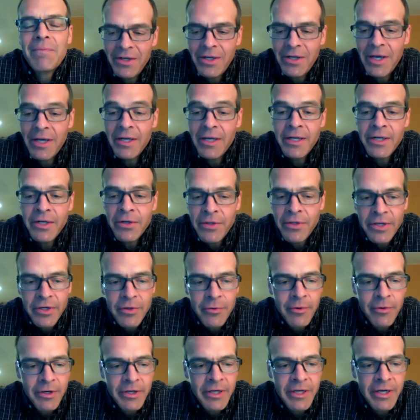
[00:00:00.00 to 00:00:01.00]
and I know that
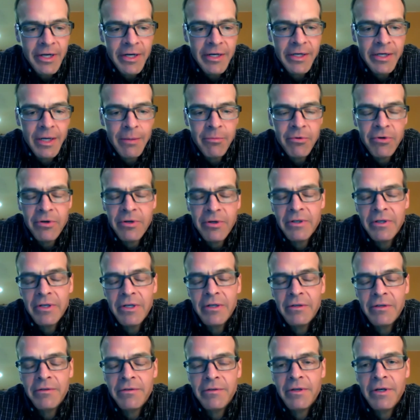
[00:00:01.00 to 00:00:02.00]
you're working on a number
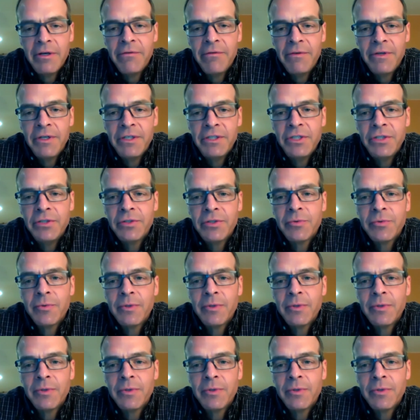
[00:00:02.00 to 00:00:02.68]
of issues.